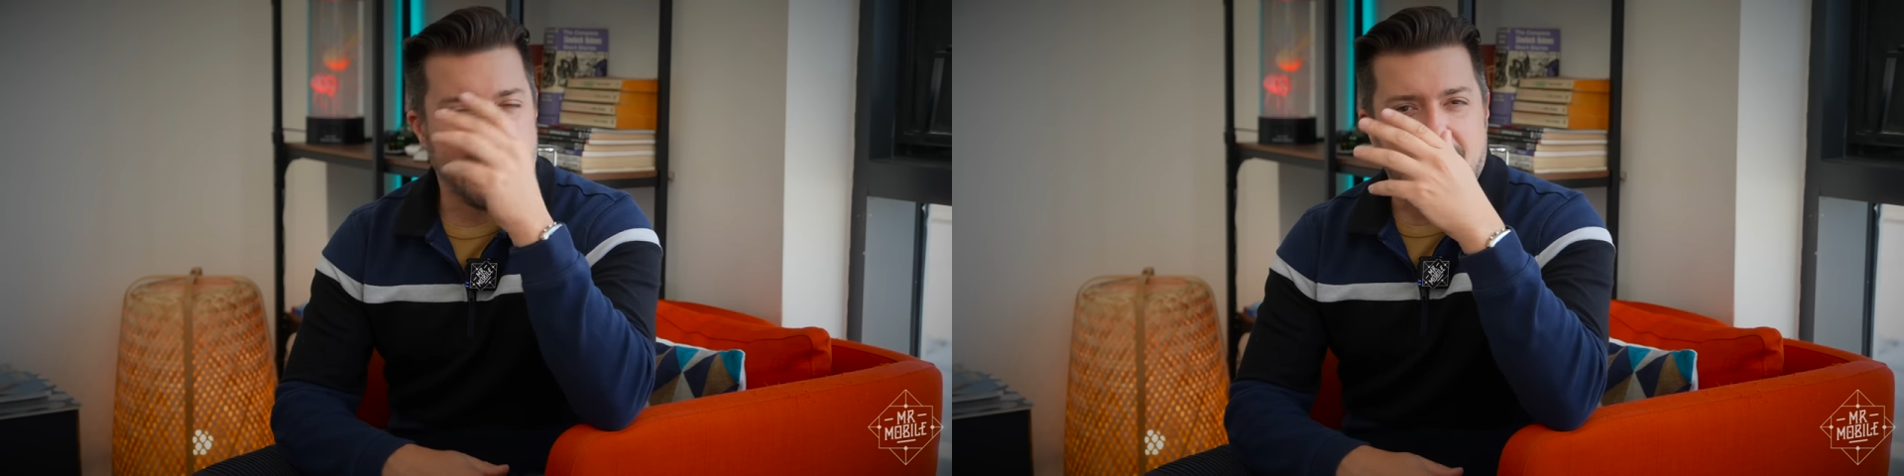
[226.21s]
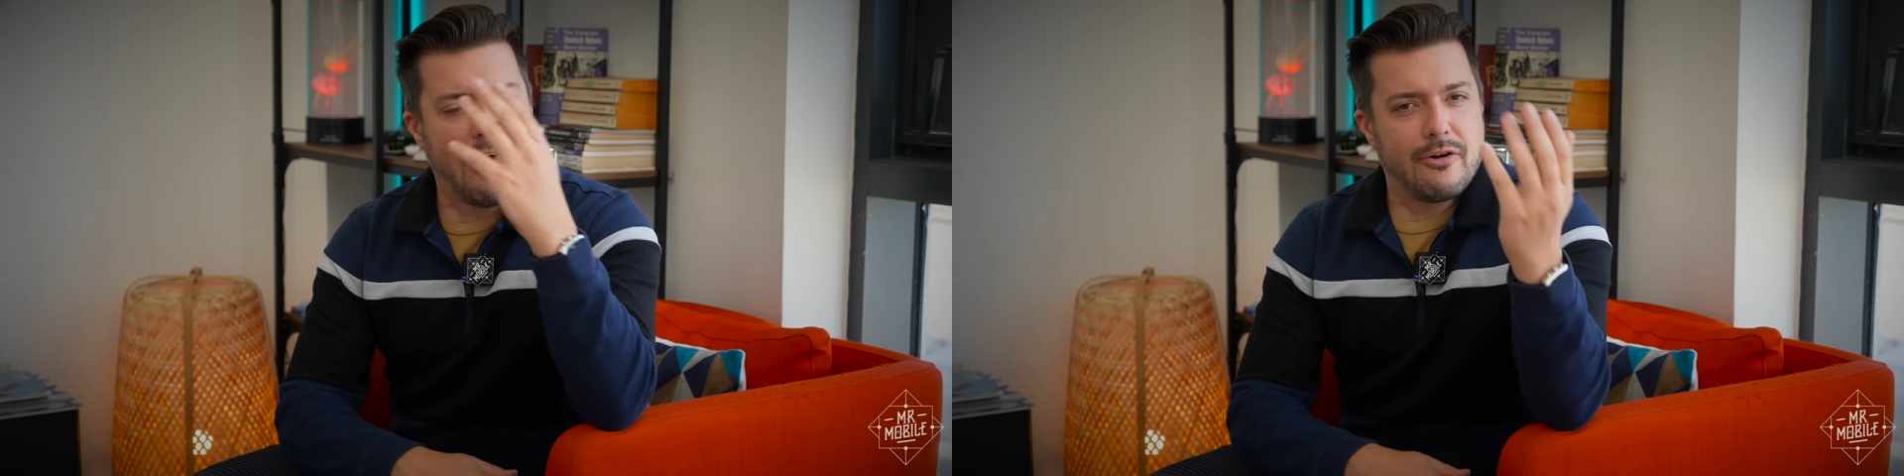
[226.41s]

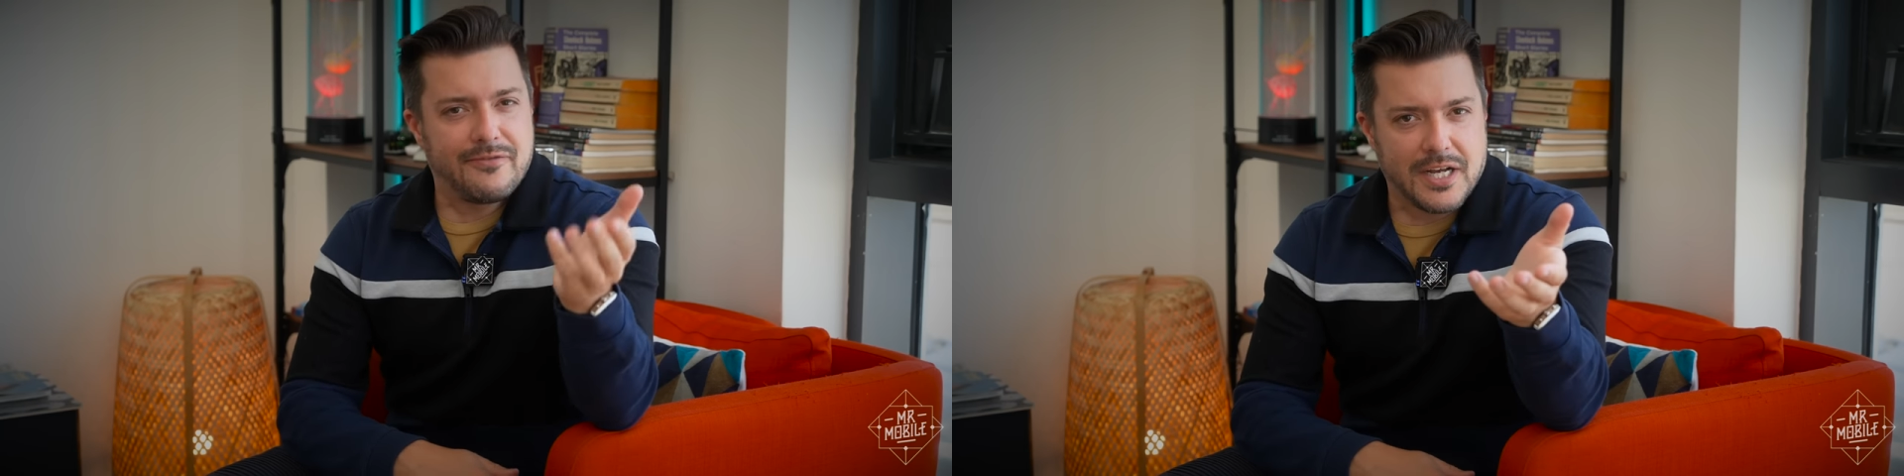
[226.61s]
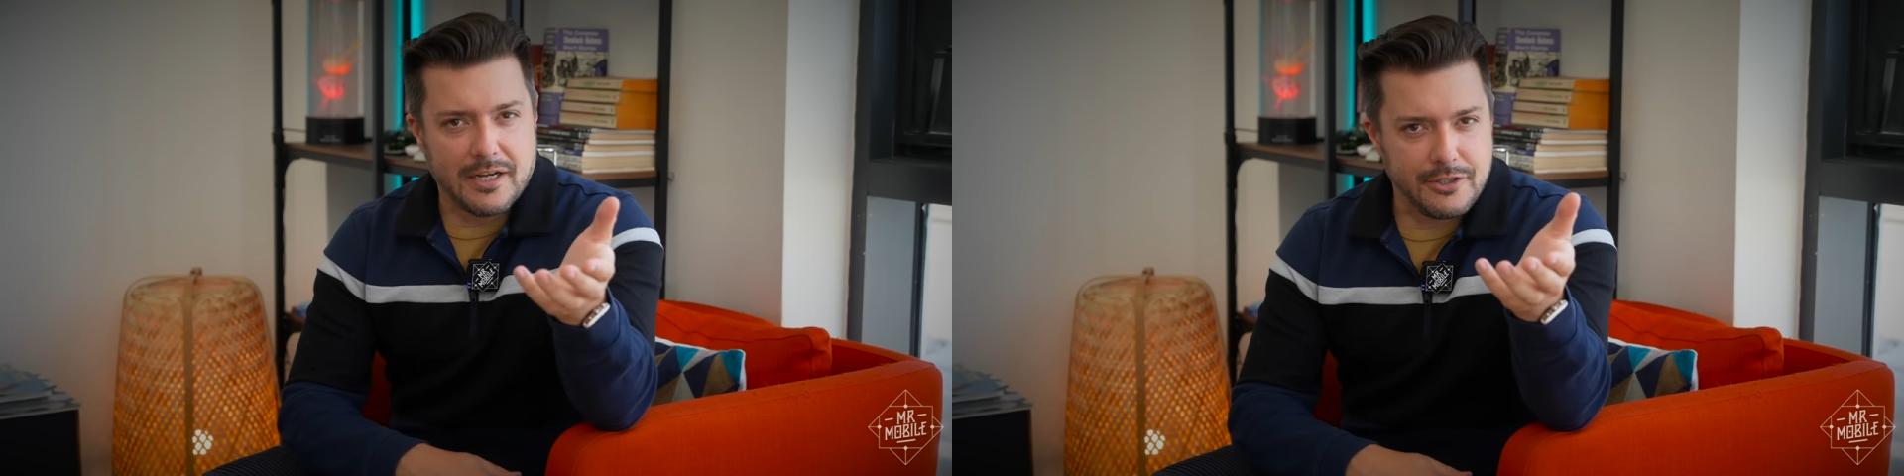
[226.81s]
I out
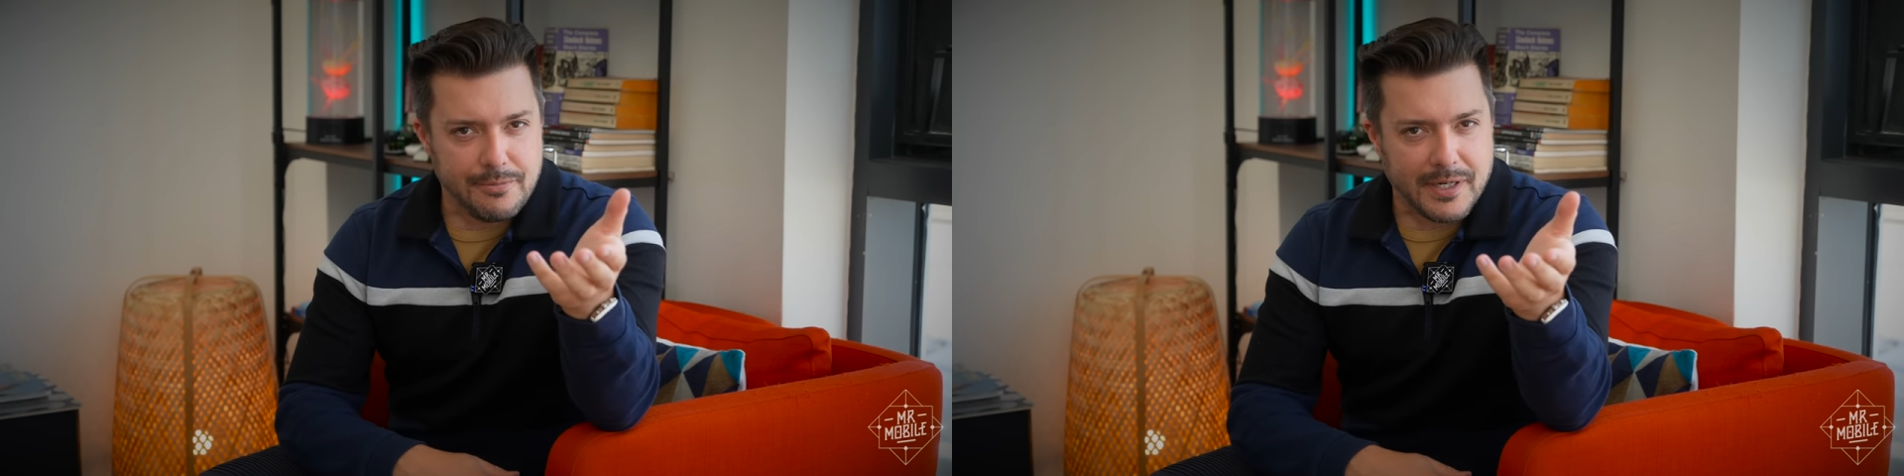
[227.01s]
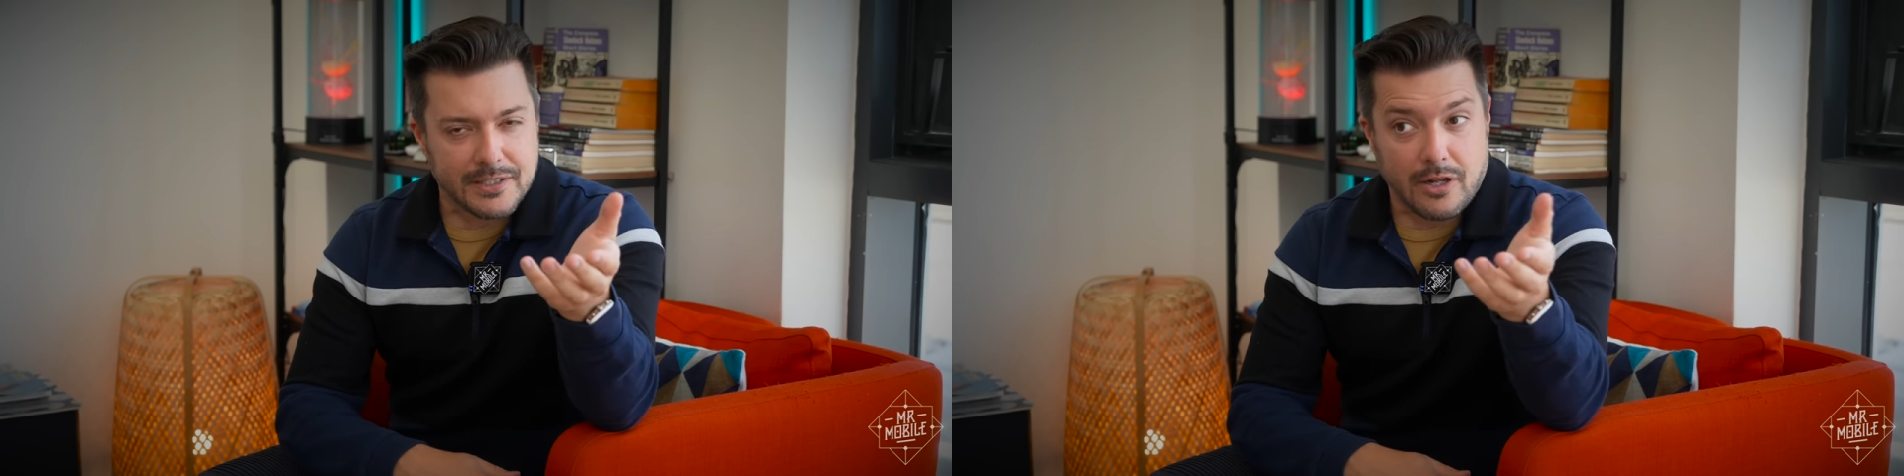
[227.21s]
of touch because